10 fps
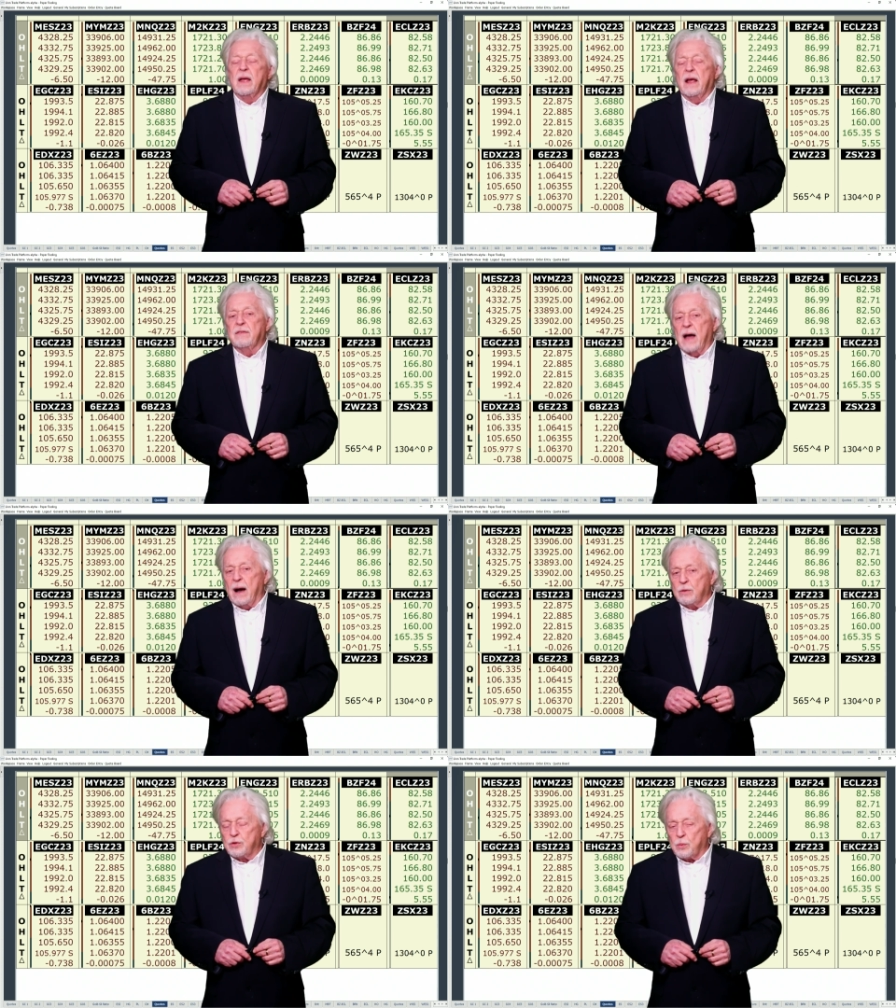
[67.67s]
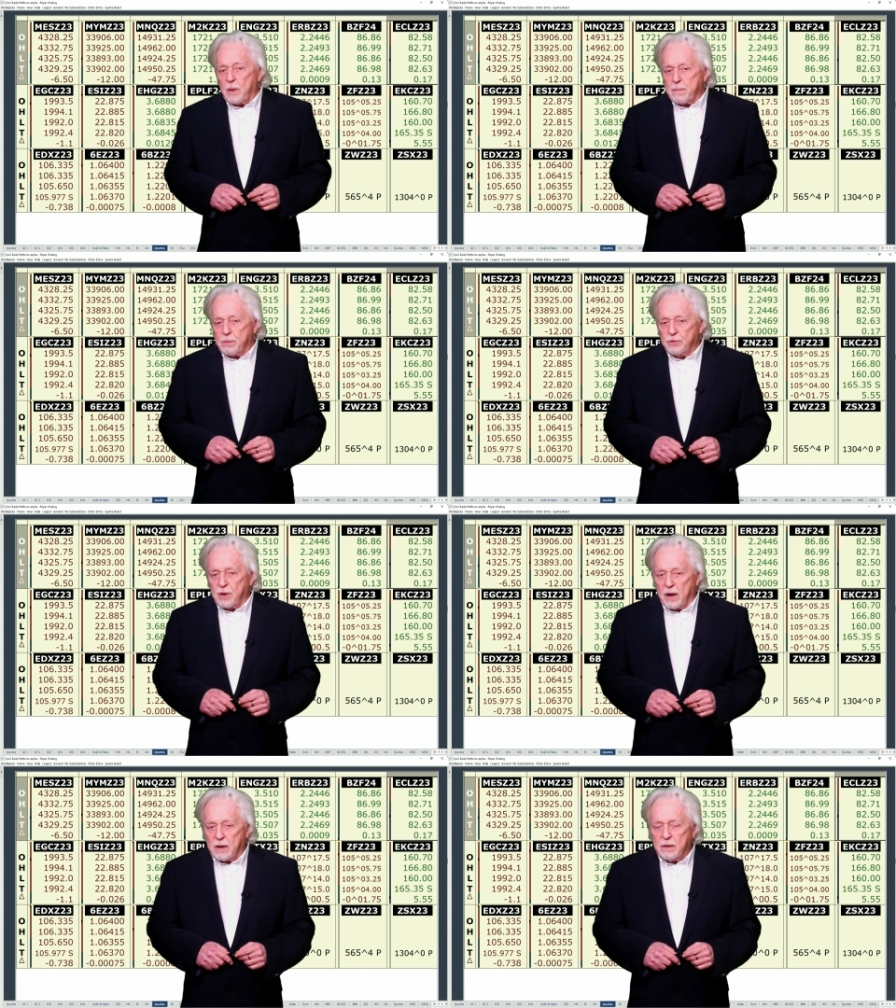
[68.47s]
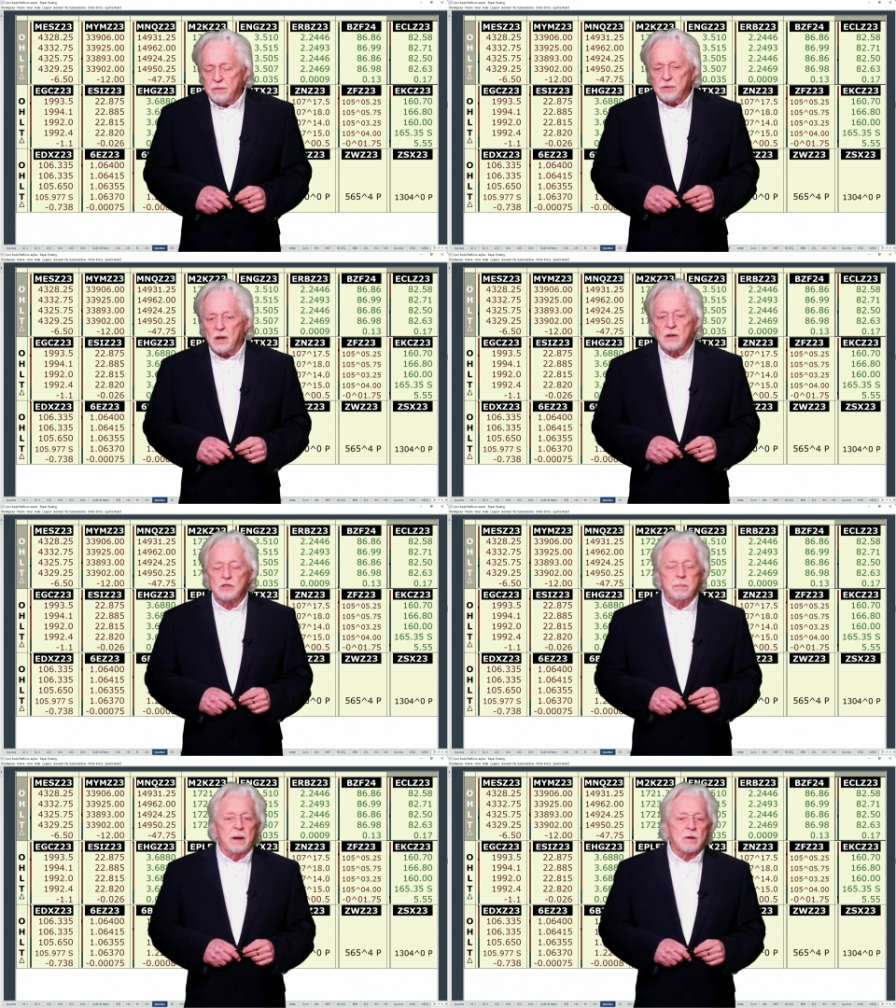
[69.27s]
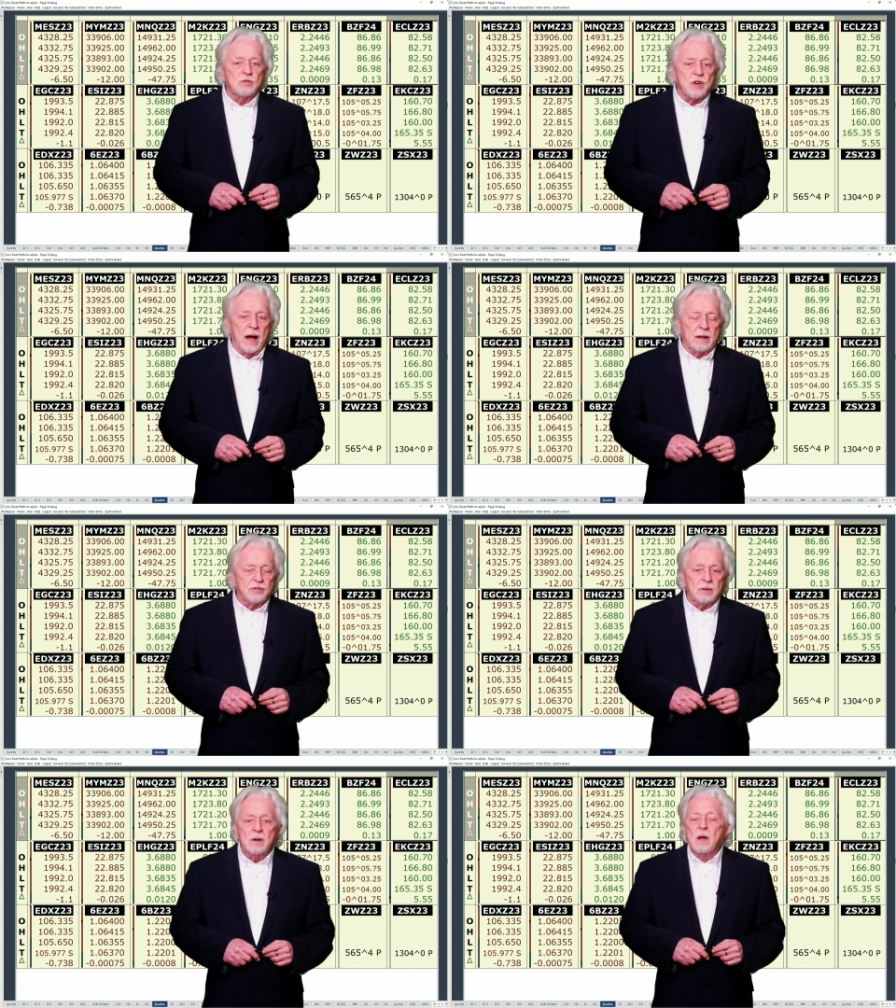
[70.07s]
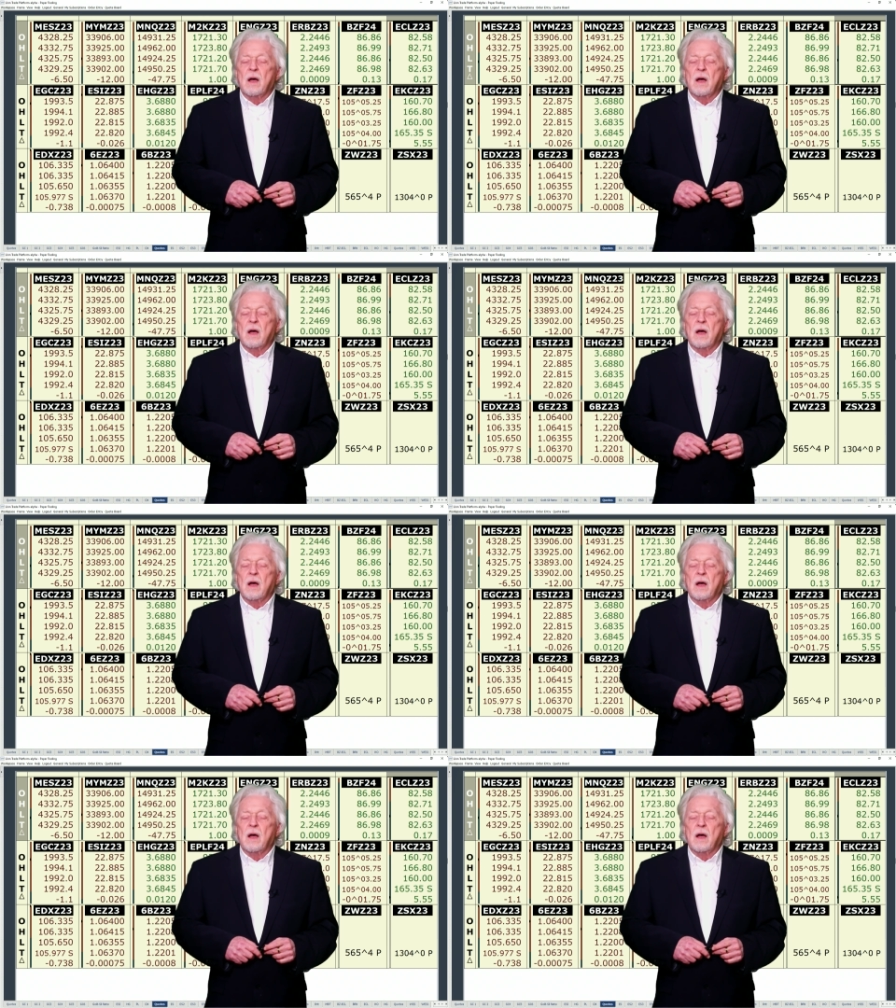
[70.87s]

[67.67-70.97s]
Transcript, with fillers: in the house of representatives uh, speaker johnson